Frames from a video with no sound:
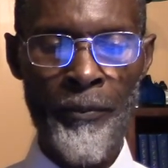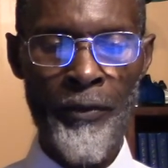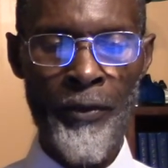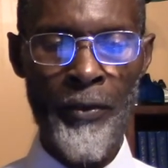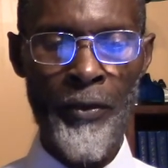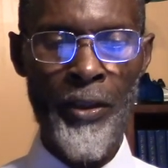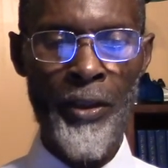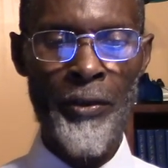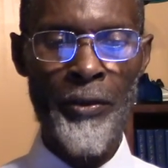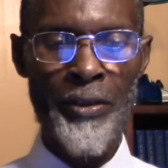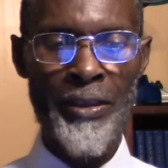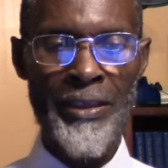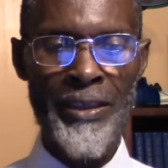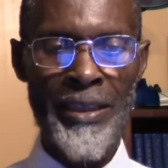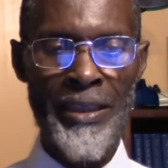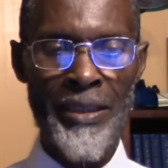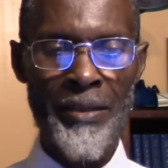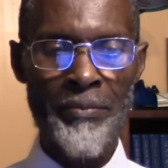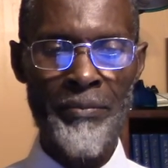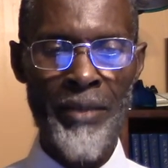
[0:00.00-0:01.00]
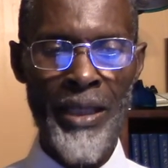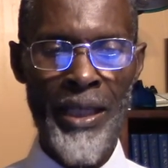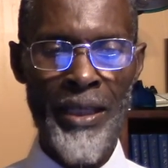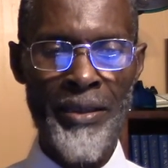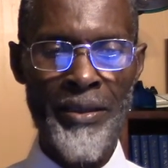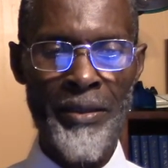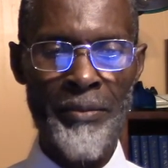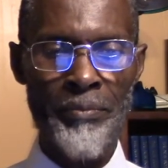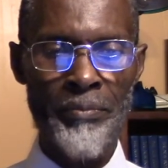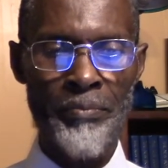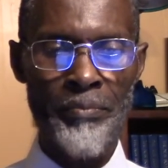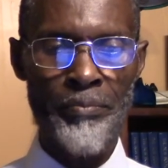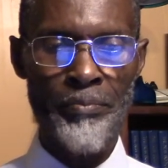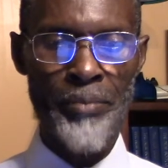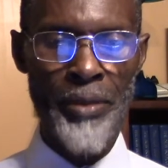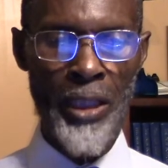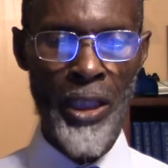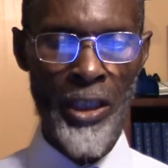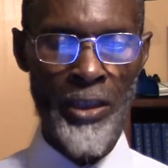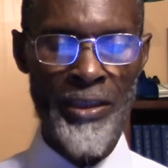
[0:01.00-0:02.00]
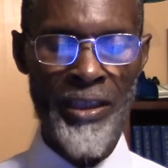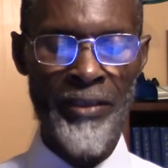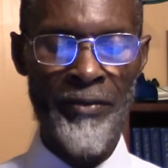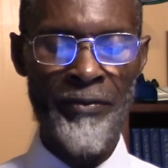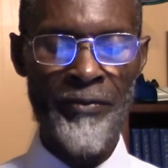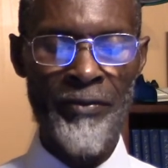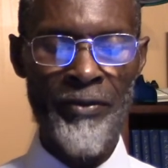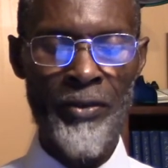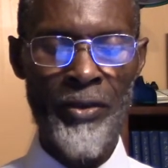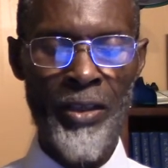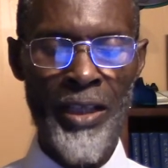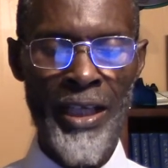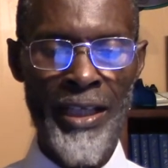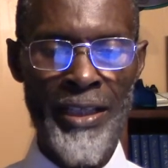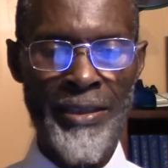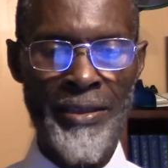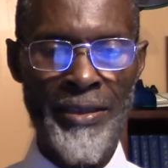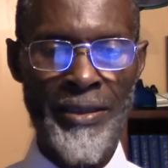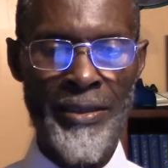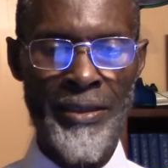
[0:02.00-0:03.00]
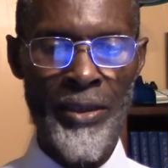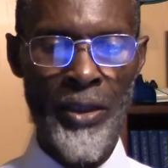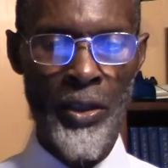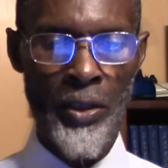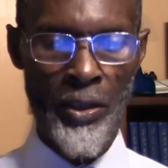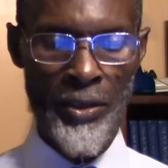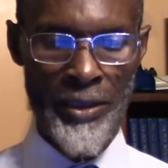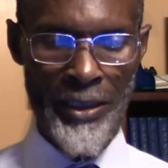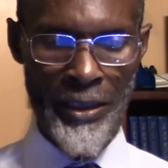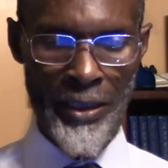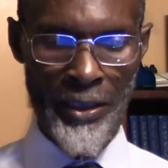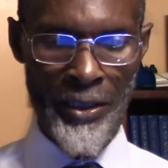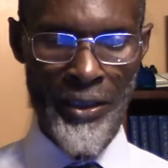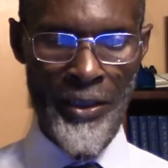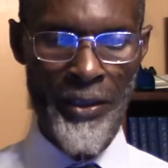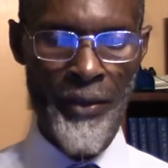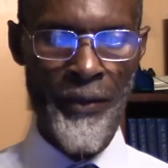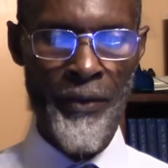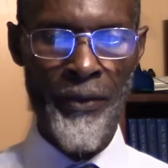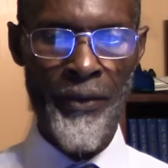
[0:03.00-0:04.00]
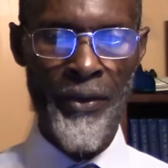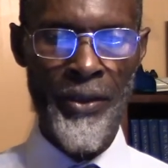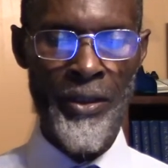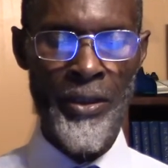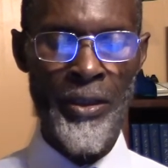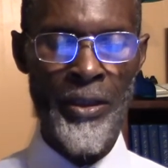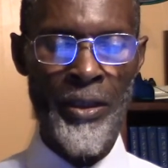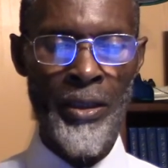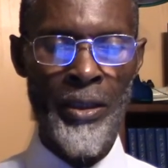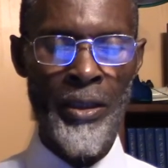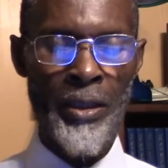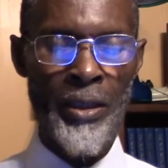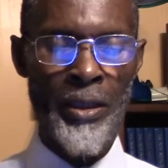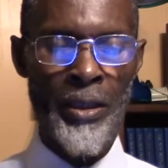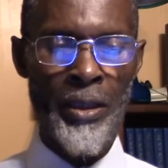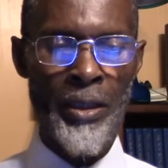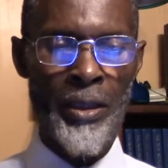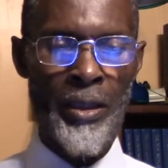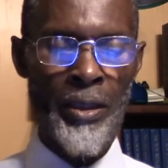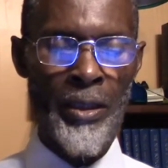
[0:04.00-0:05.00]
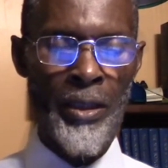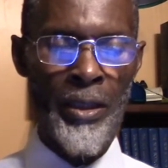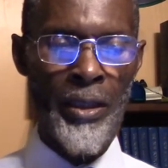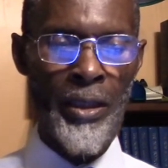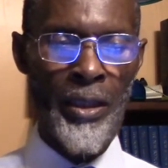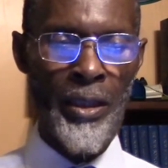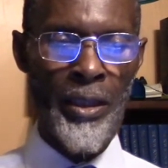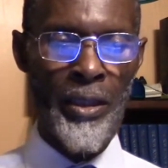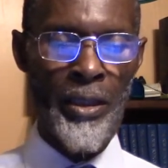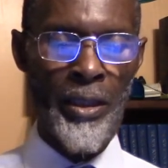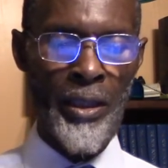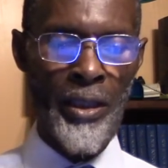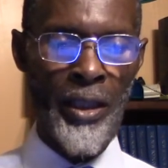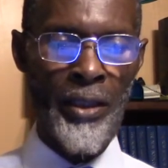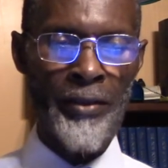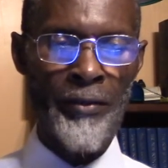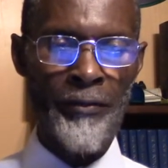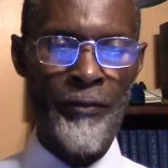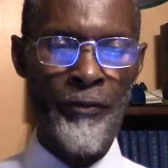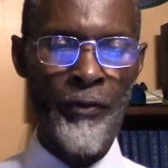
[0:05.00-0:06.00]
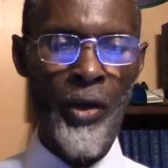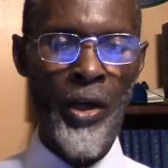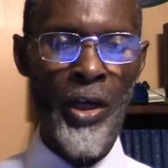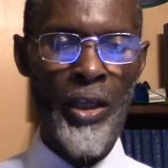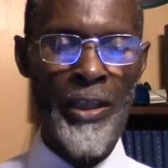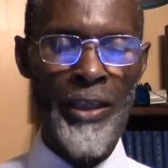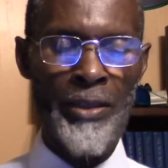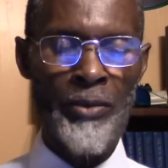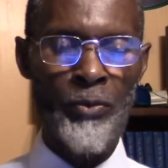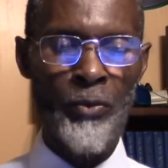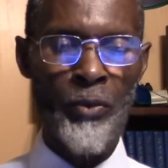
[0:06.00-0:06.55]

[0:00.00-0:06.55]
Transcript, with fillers: were redeemed by the blood of Christ, only earth. Unfallen